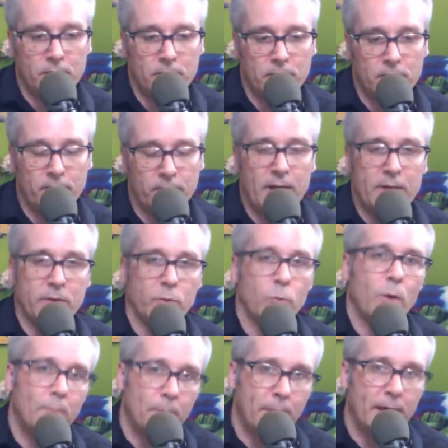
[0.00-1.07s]
event's
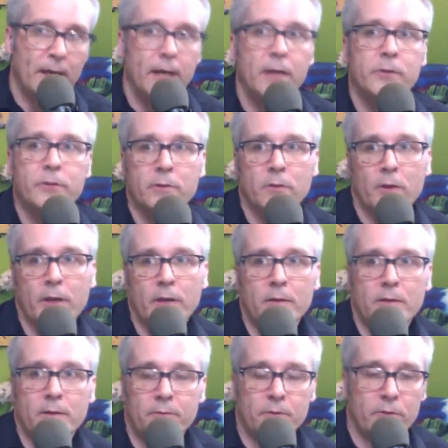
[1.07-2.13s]
web page. I'd look
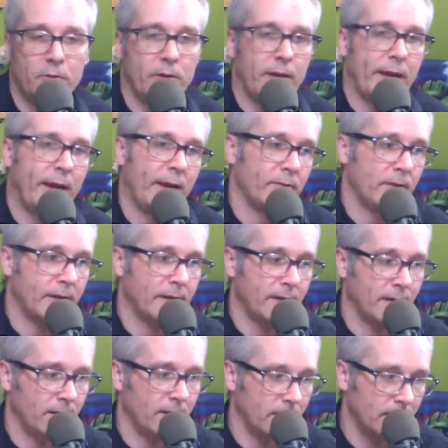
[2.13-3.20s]
at like, do they have like
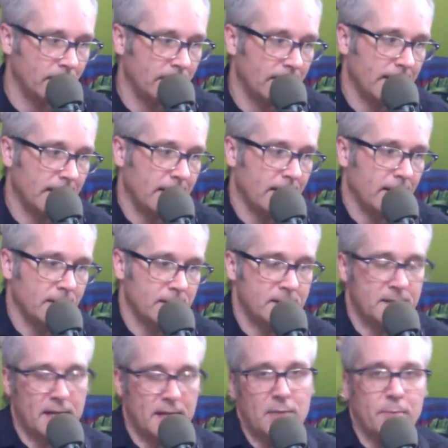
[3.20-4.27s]
a a
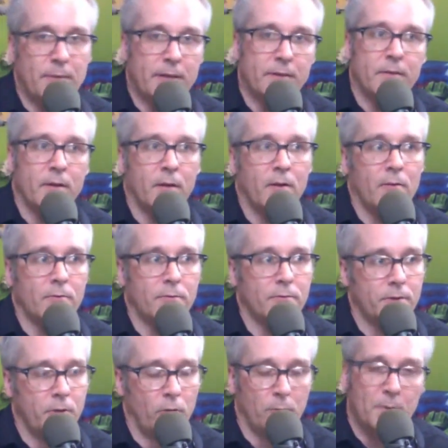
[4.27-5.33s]
statement of
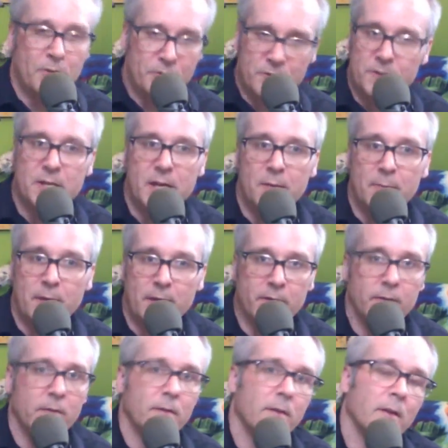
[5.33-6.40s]
you know a mission
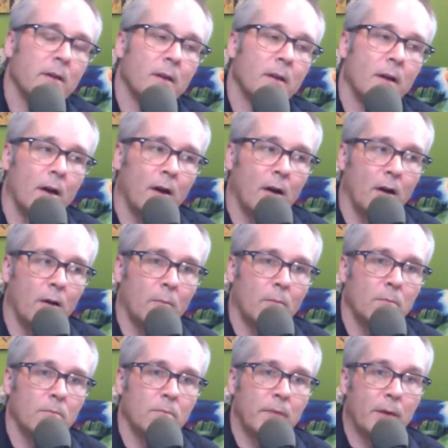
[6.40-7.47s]
statement,
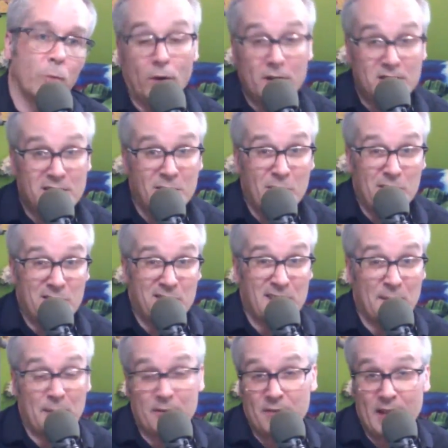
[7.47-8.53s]
um, and what is that mission
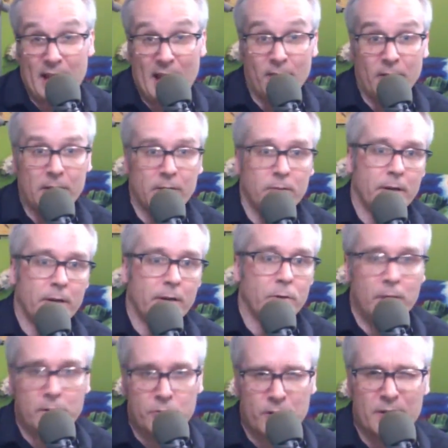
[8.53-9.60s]
statement if they have it, right?
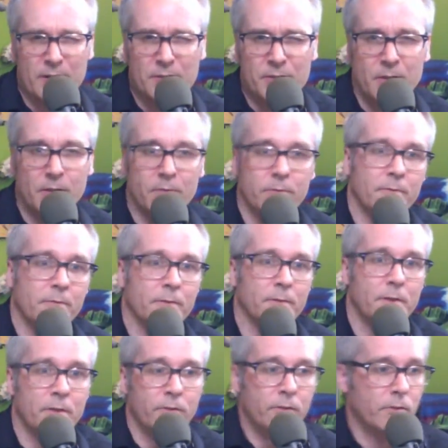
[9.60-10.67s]
Who are they trying to serve?
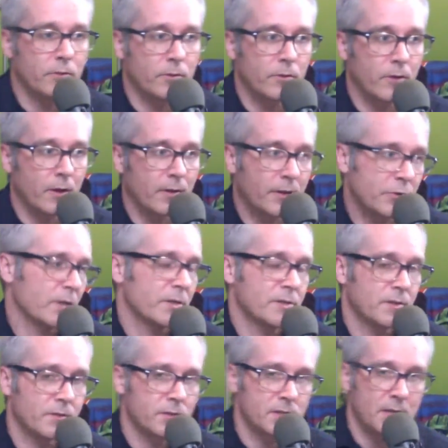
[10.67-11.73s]
Does do are they trying to
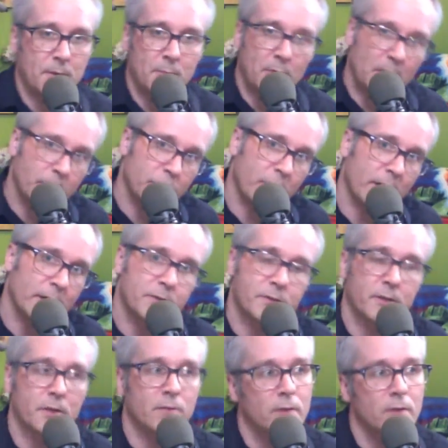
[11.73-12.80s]
serve the same people I'm trying to
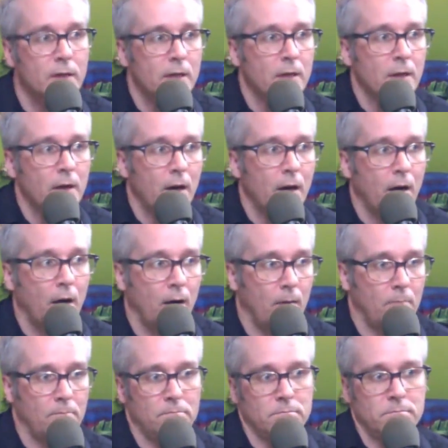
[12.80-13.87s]
serve?
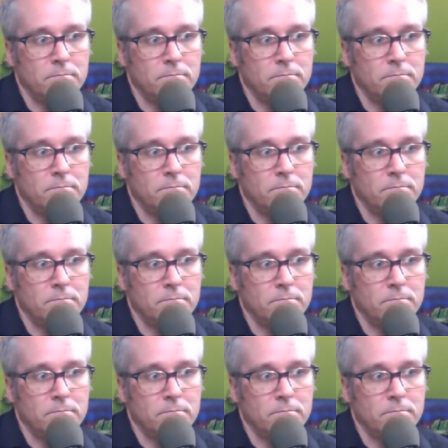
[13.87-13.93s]
Um,